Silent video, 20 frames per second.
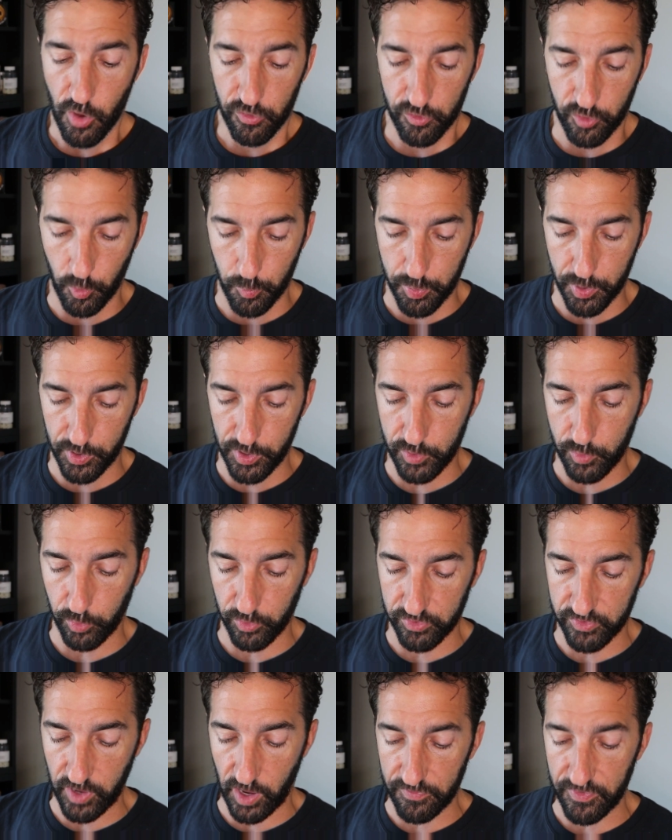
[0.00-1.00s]
So pretty
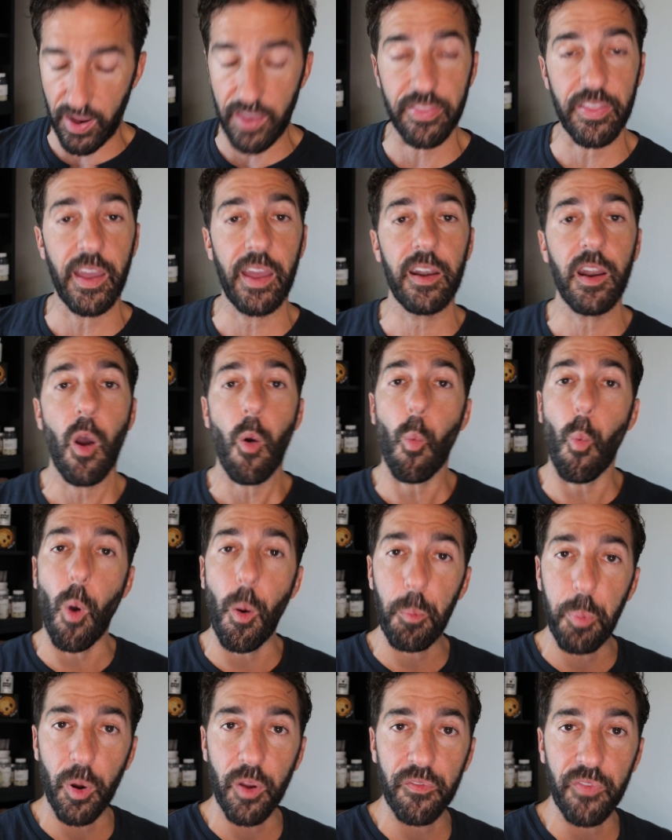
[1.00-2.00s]
cool stuff. And then
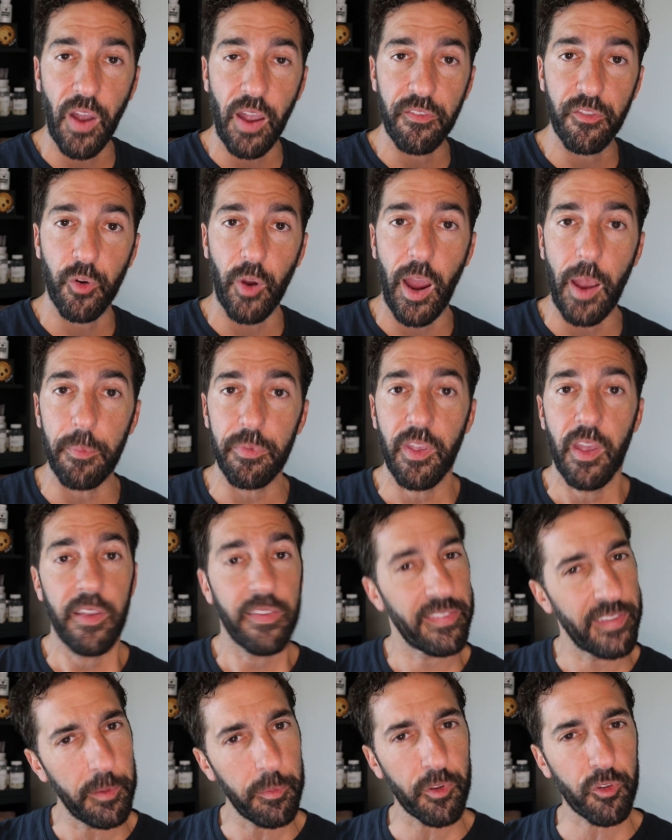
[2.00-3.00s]
1.5 grams.
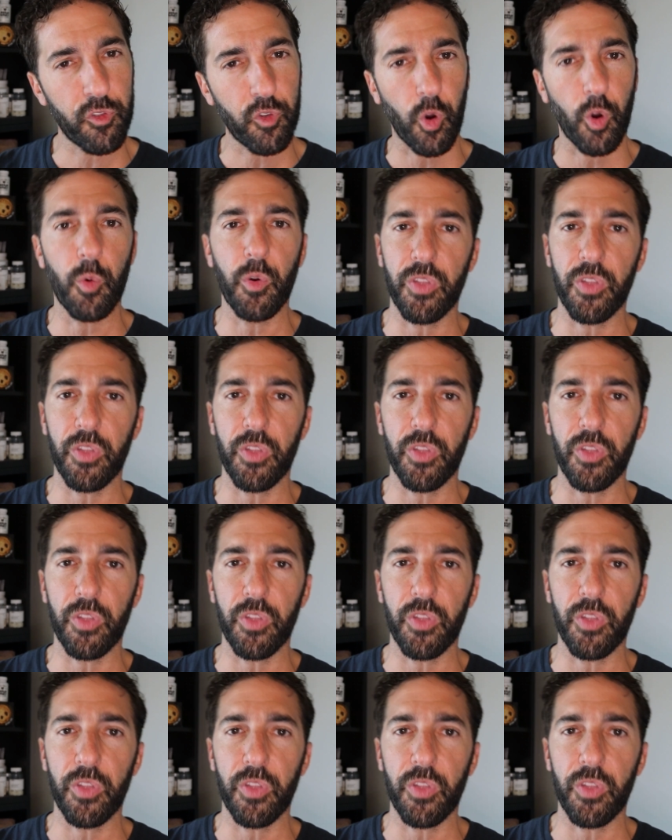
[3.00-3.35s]
Similar story